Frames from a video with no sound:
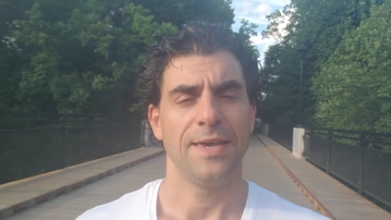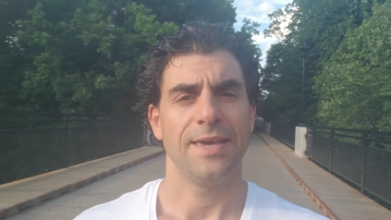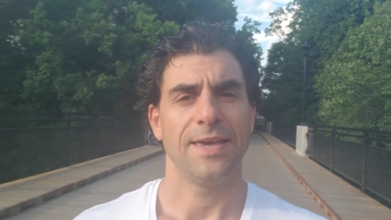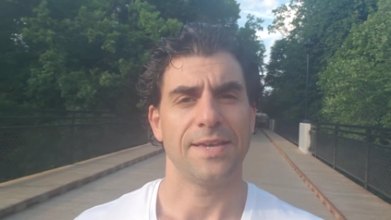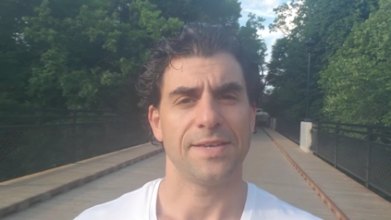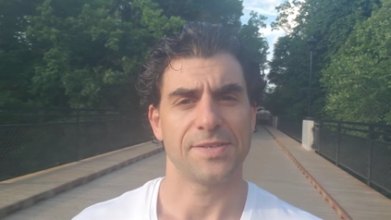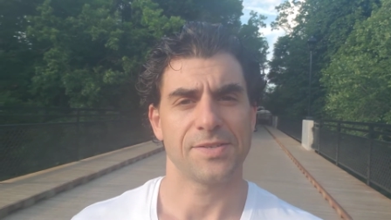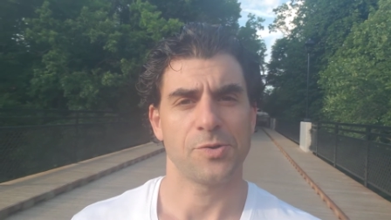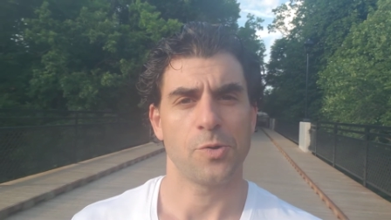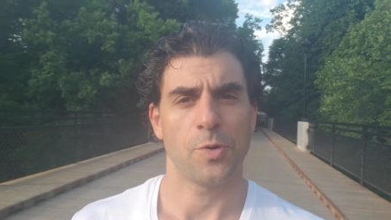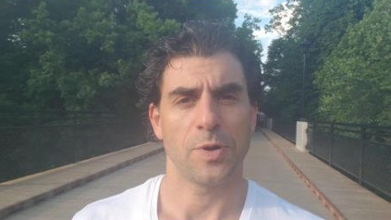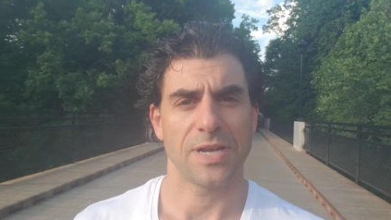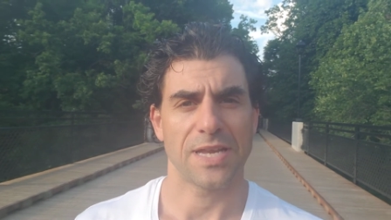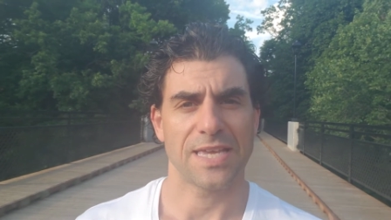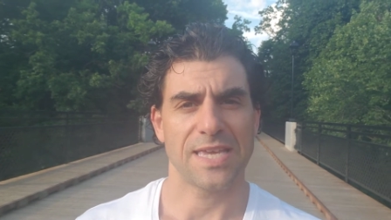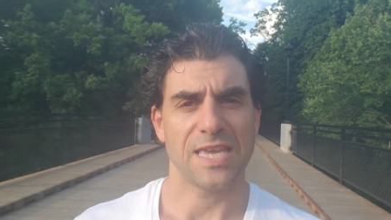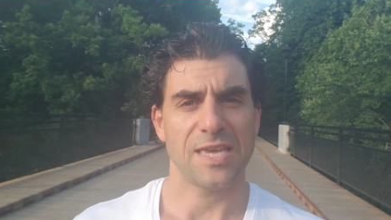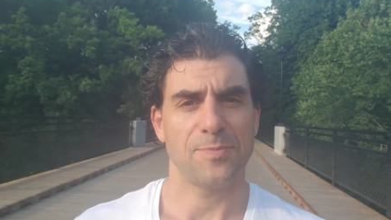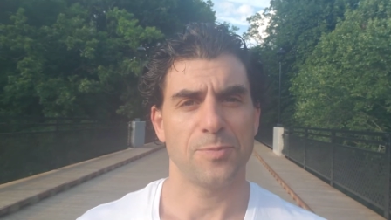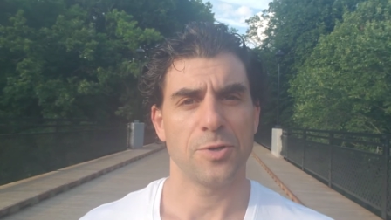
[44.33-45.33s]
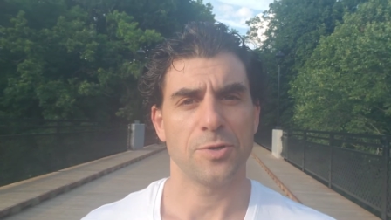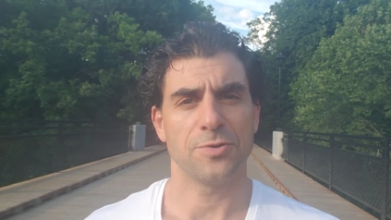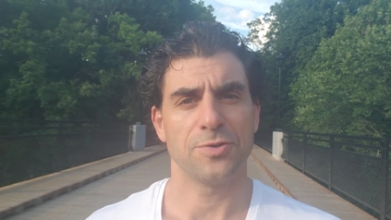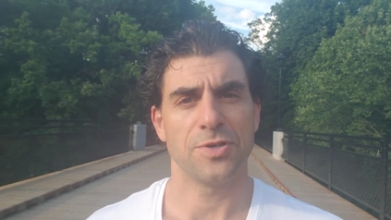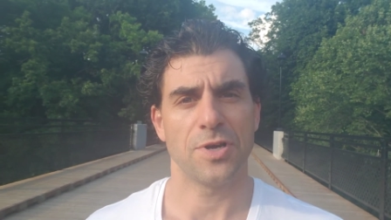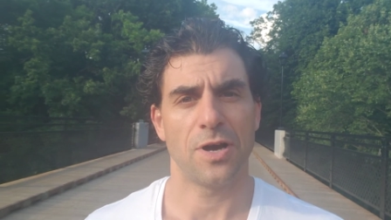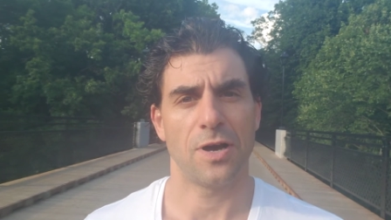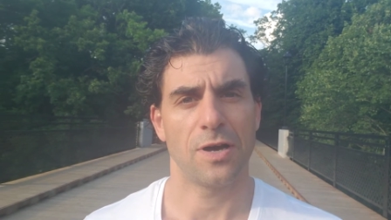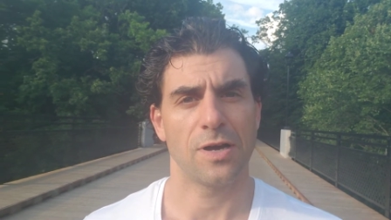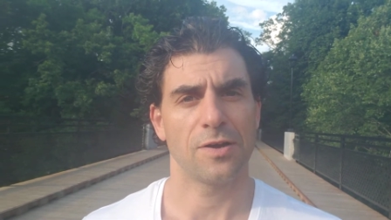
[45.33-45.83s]
is going to keep your
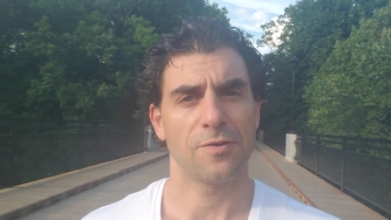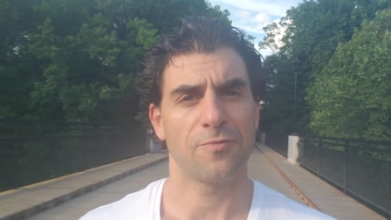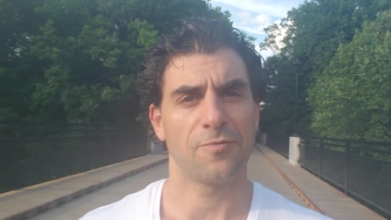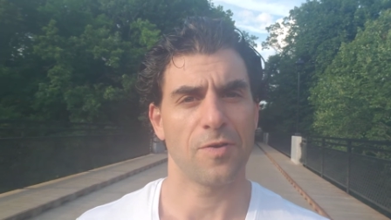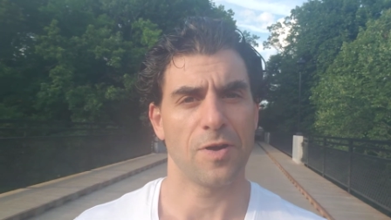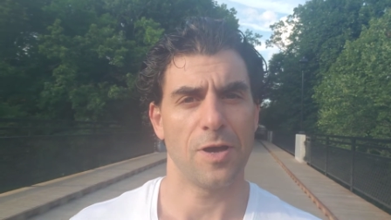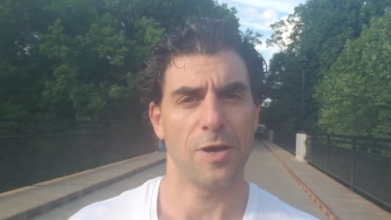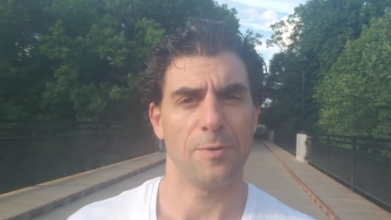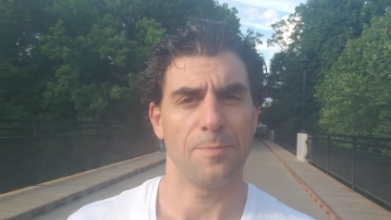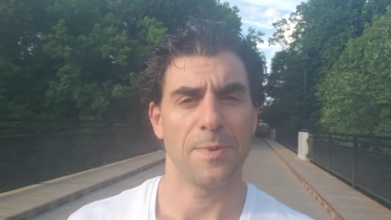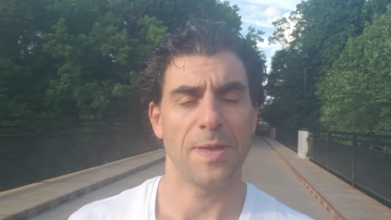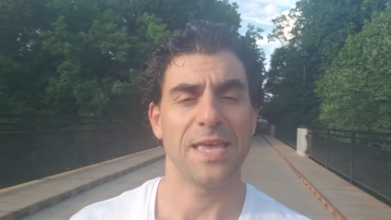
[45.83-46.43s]
dog from,